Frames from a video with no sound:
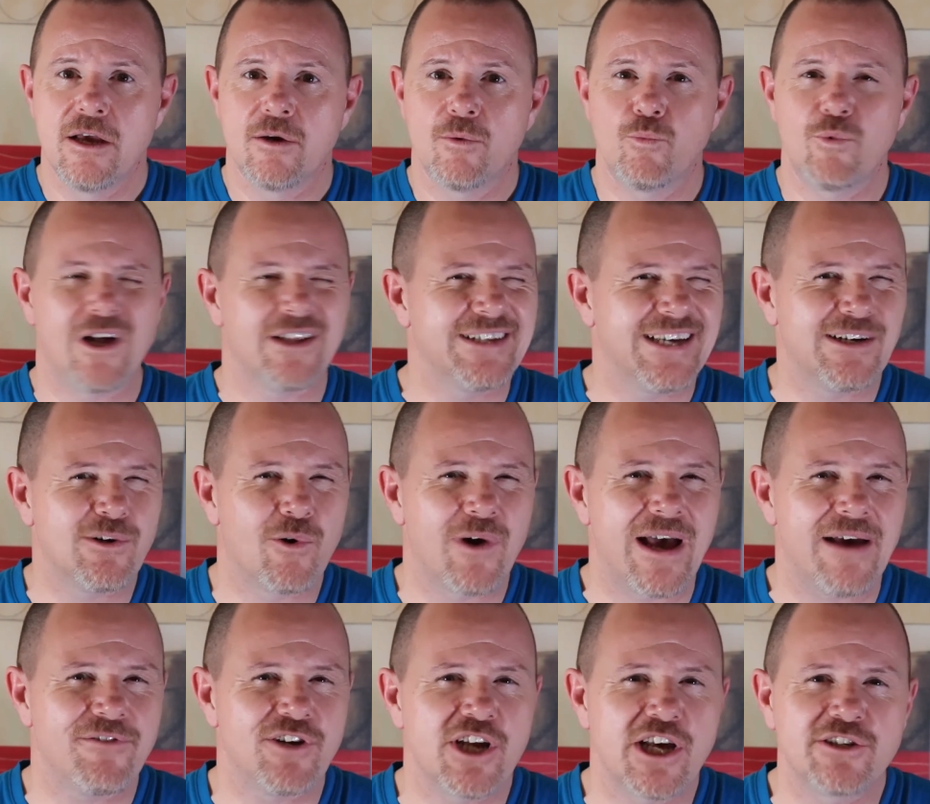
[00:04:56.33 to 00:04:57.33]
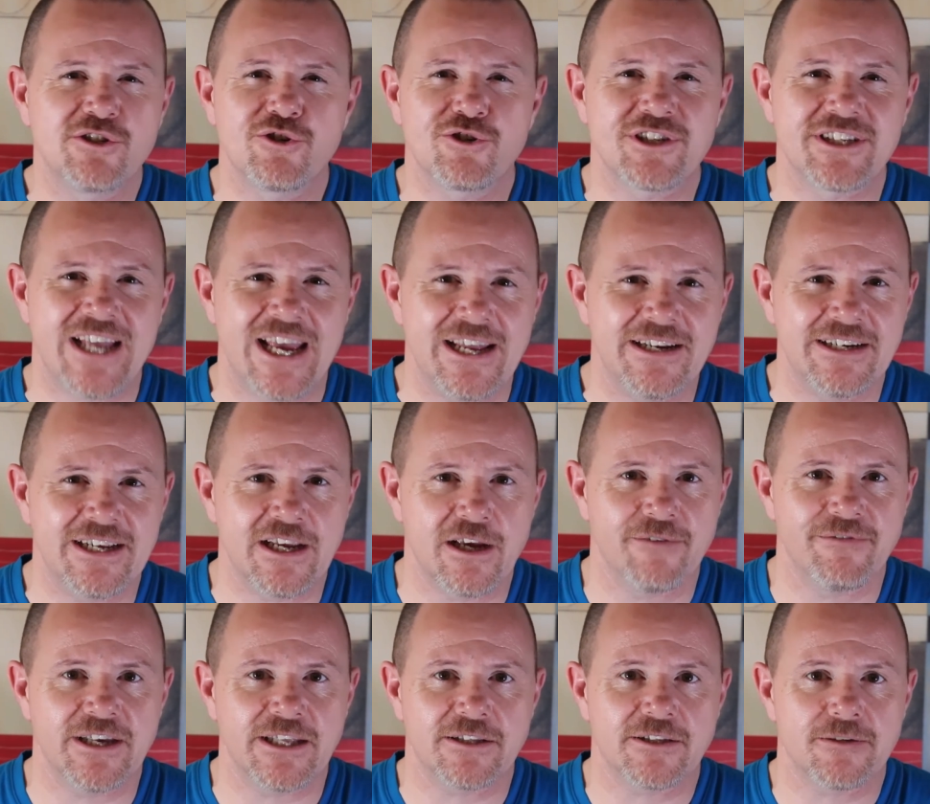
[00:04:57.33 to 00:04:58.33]
well, they don't have an understanding
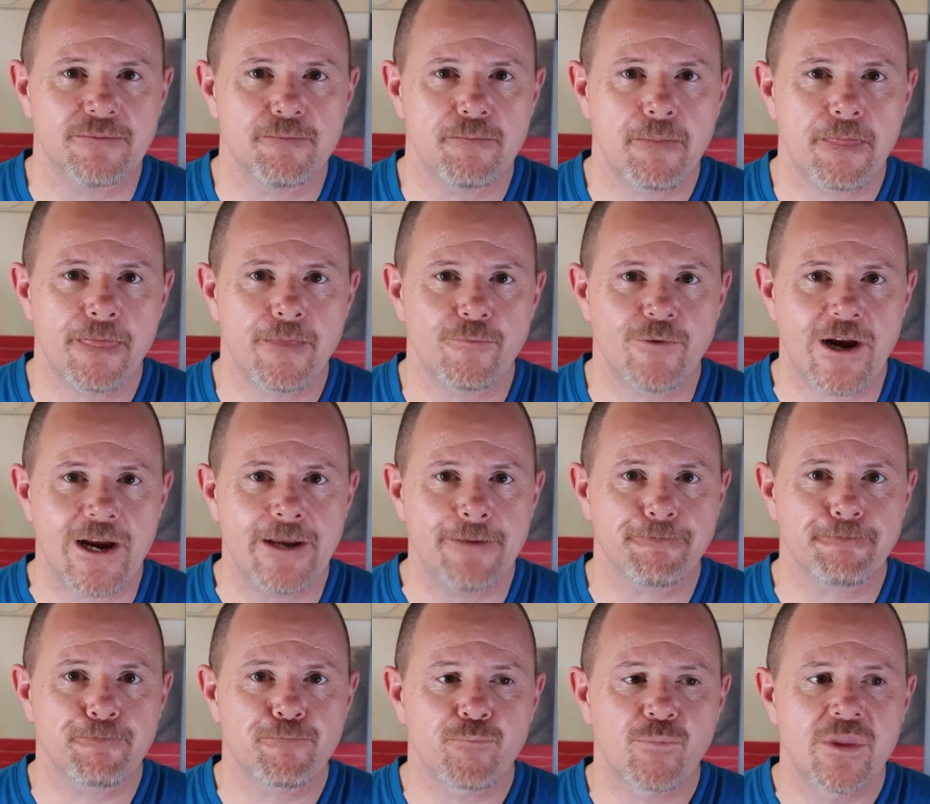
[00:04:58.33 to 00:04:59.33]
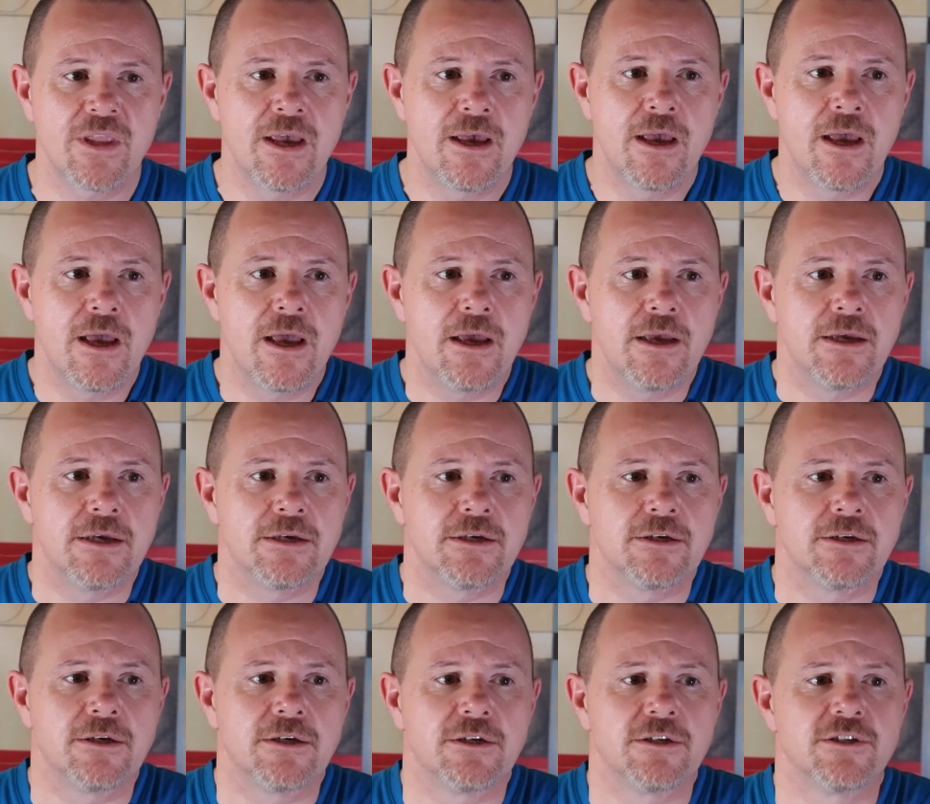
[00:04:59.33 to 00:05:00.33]
of it, right?
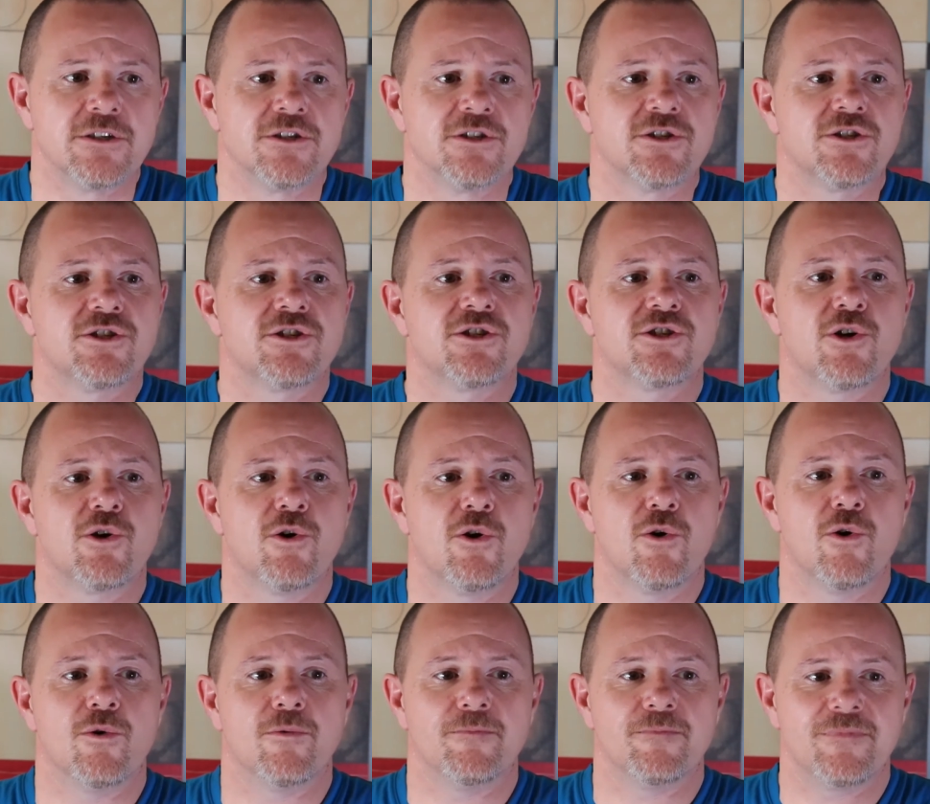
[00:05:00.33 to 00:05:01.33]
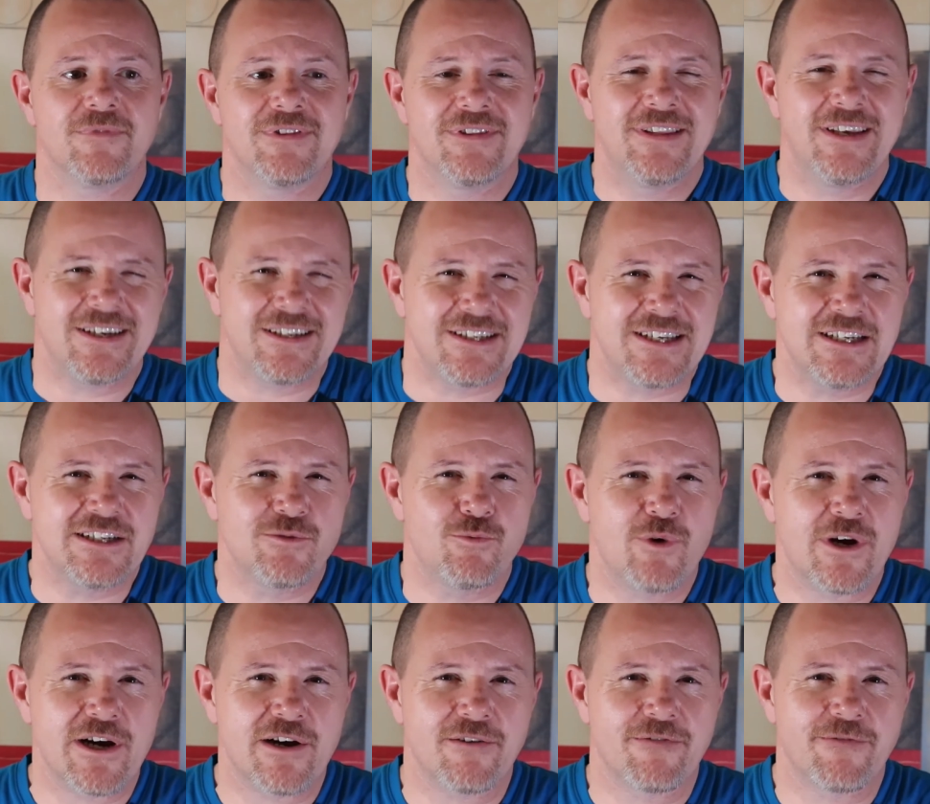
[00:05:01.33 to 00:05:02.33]
So this is
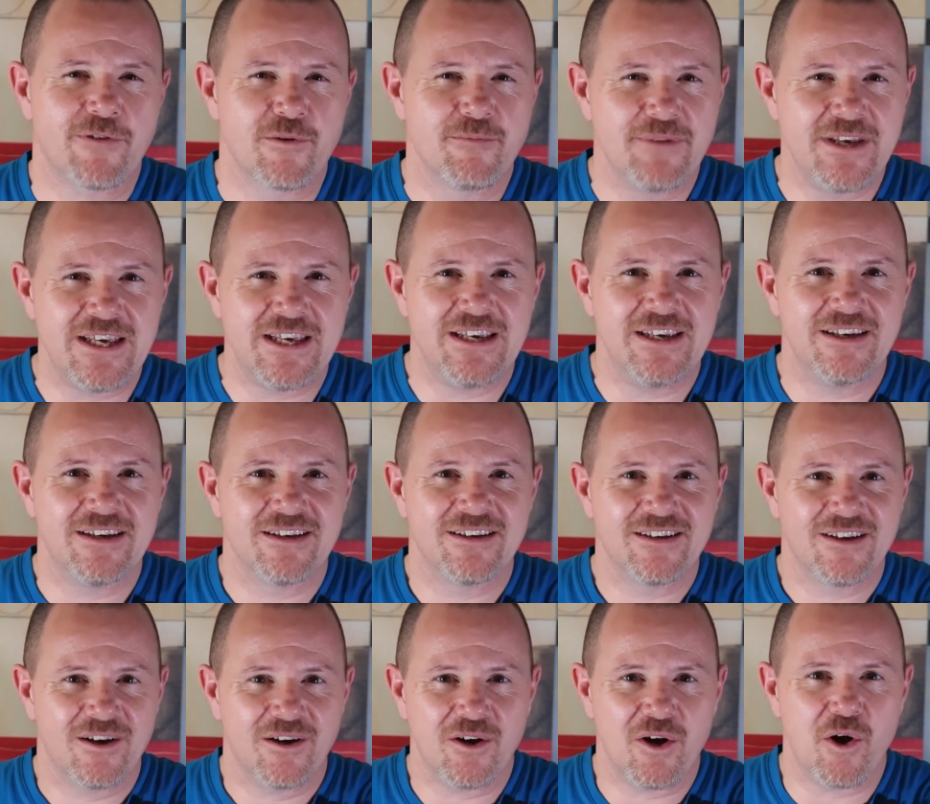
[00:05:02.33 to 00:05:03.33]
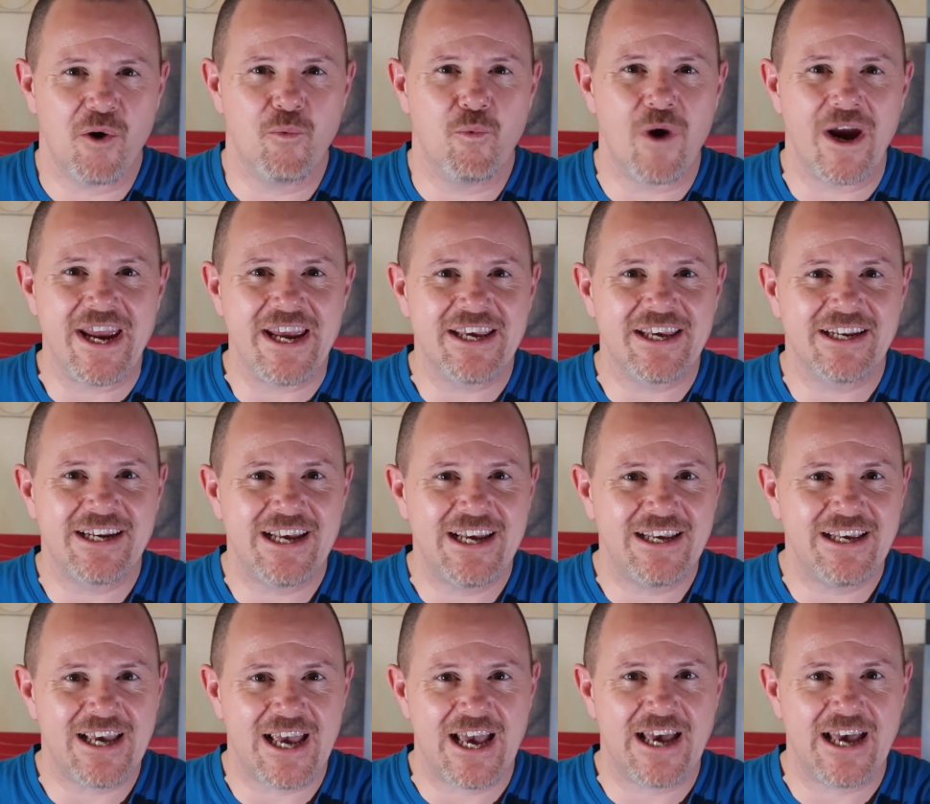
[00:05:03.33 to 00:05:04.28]
where, for me, awakening